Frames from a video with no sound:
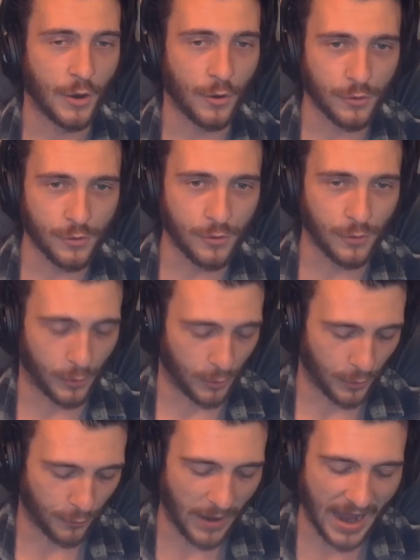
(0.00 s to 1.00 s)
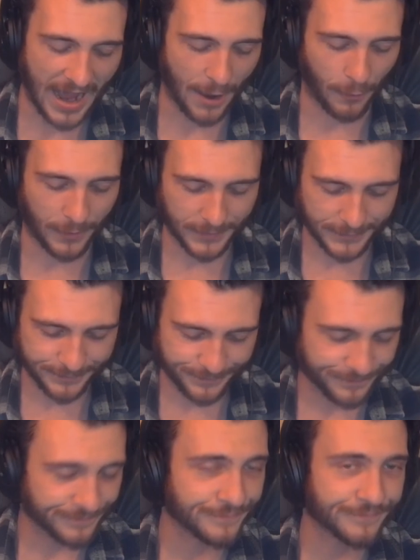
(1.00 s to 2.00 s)
whew, wow.
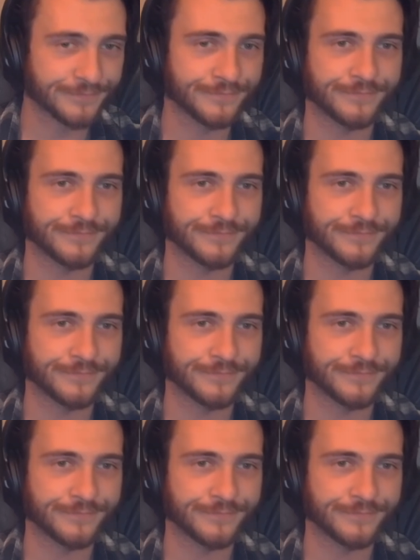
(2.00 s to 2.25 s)
Take what's